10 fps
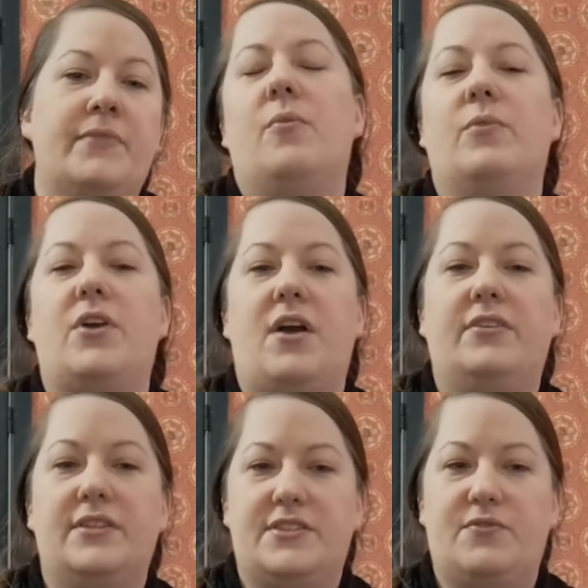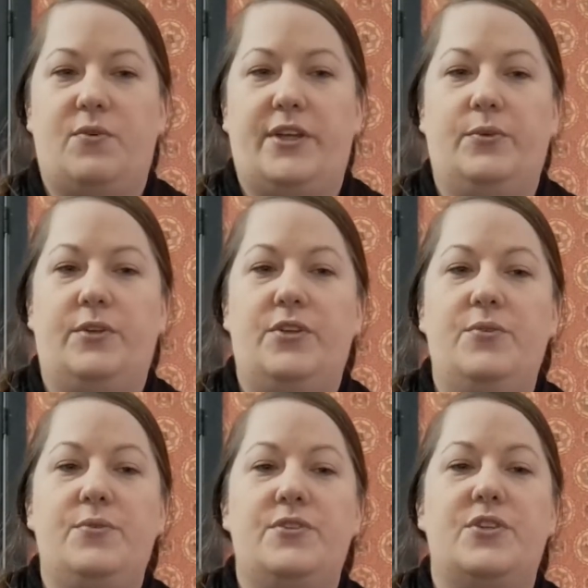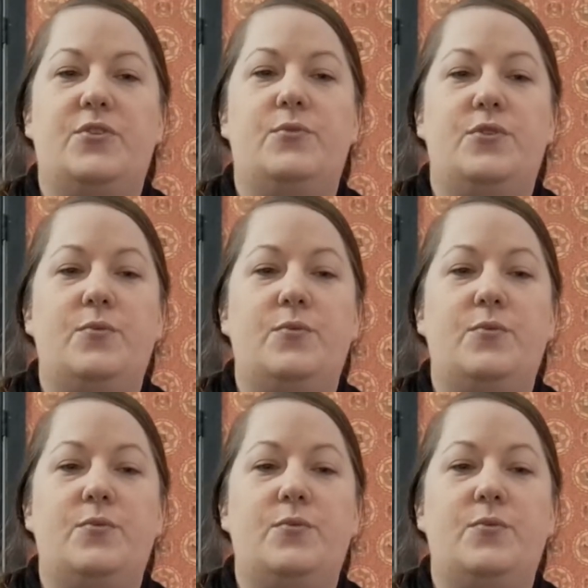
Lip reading: Regardless of what you use, you do